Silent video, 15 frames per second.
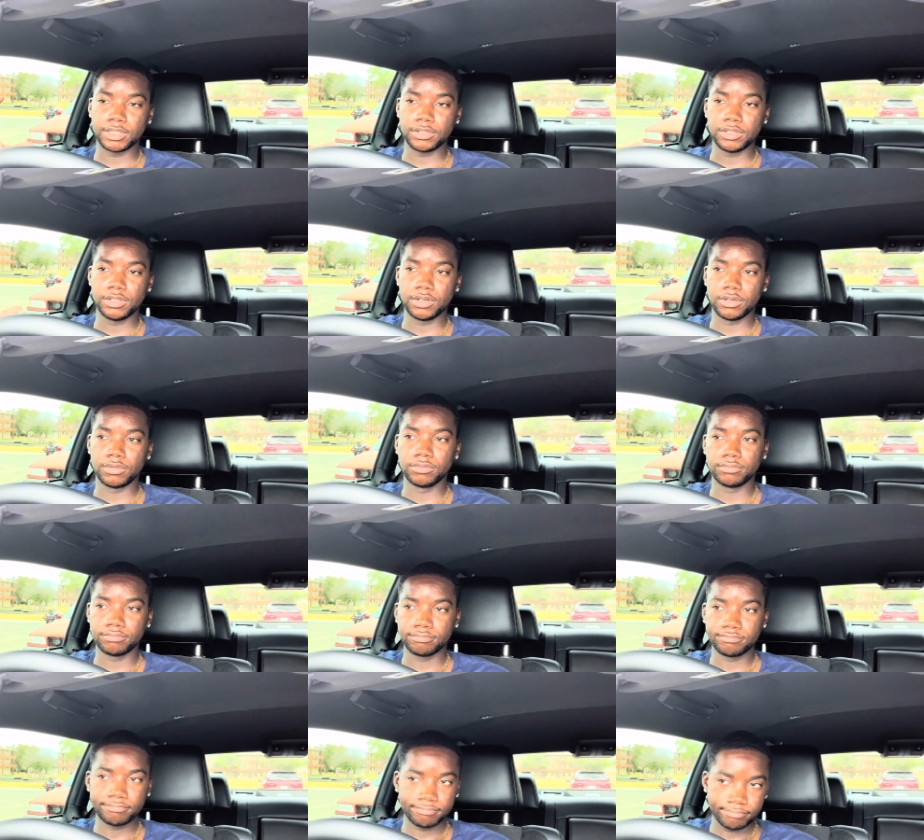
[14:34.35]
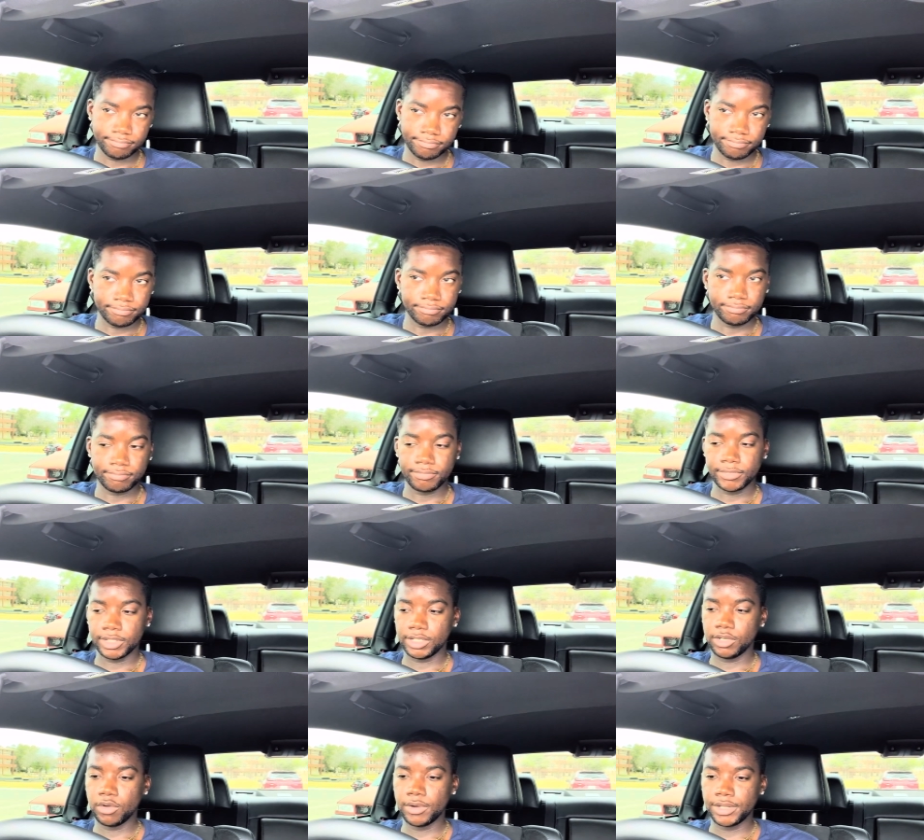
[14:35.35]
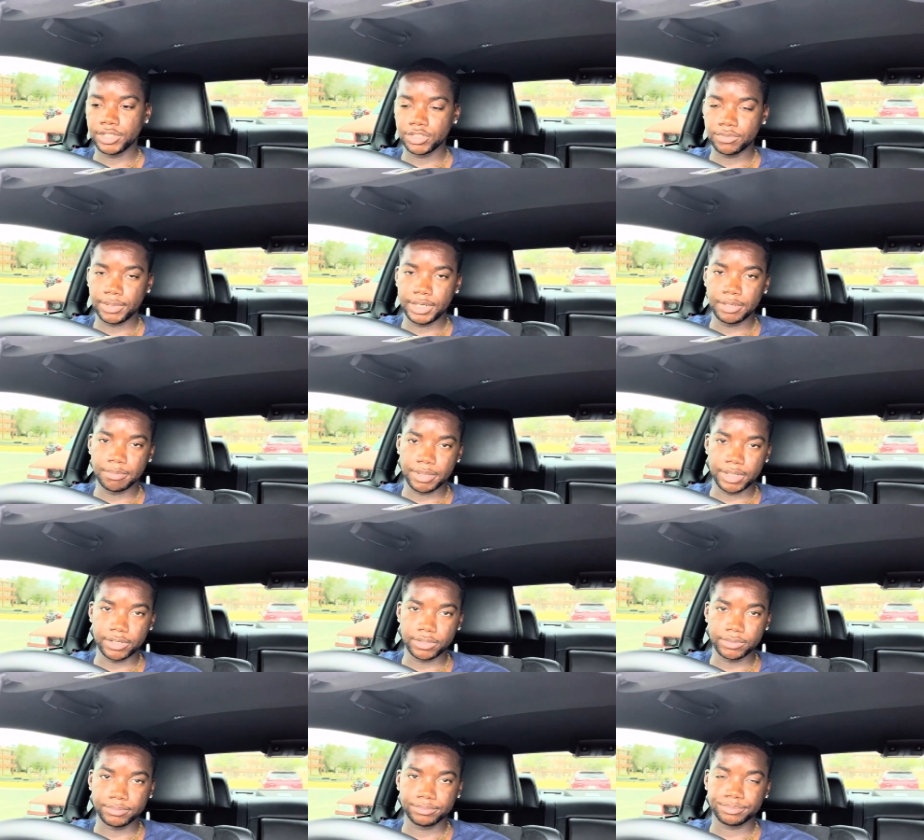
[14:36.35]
So, you know, lower interest rate, the better.